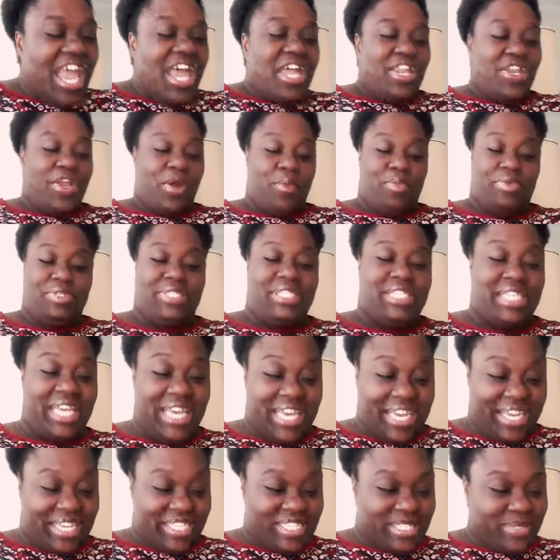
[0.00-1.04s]
Number
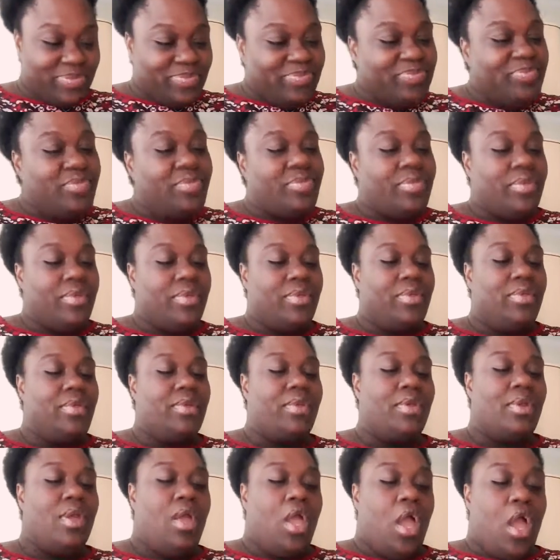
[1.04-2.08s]
six,
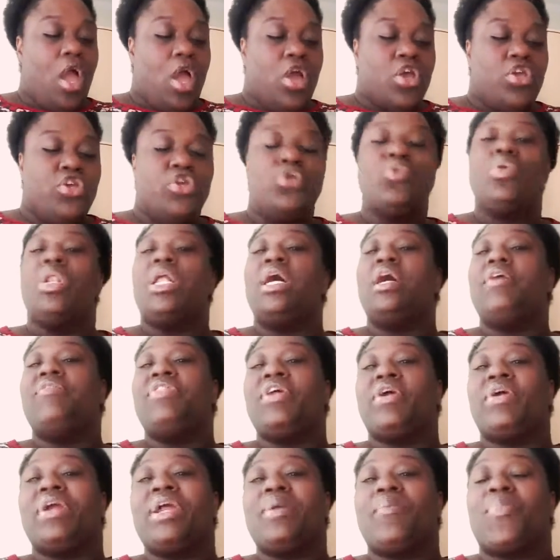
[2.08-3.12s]
you love
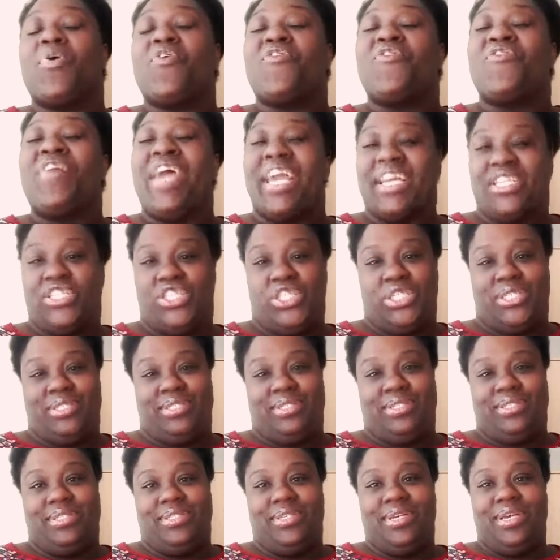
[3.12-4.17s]
their
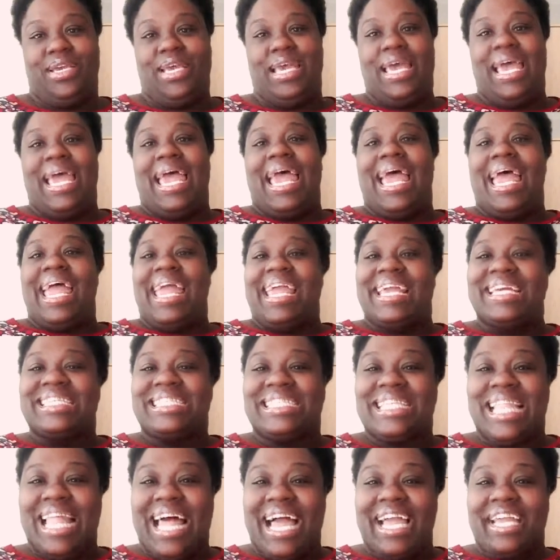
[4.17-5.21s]
imperfections. It's
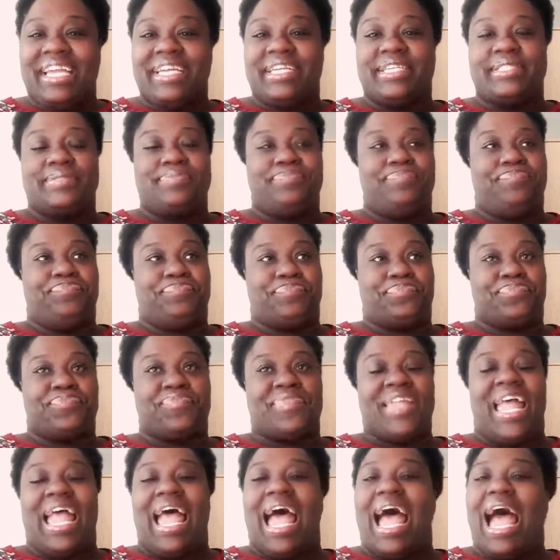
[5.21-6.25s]
like
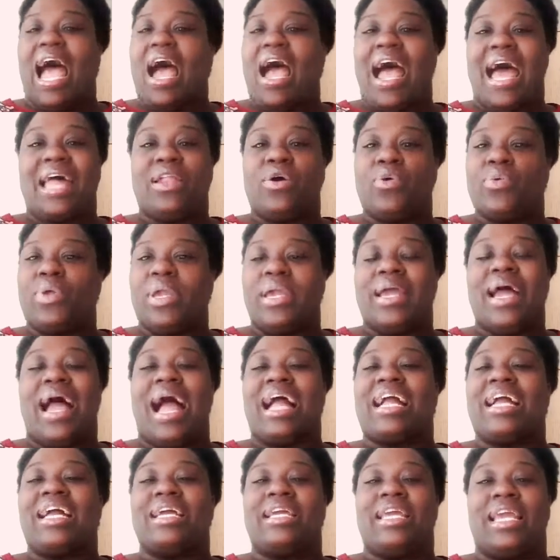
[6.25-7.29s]
I, I don't care. I
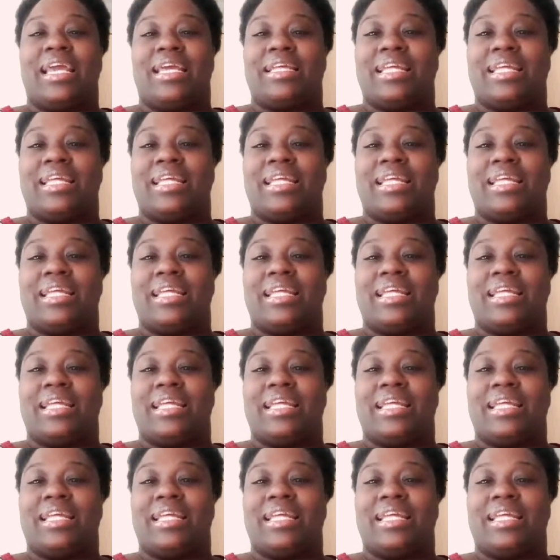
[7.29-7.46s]
can.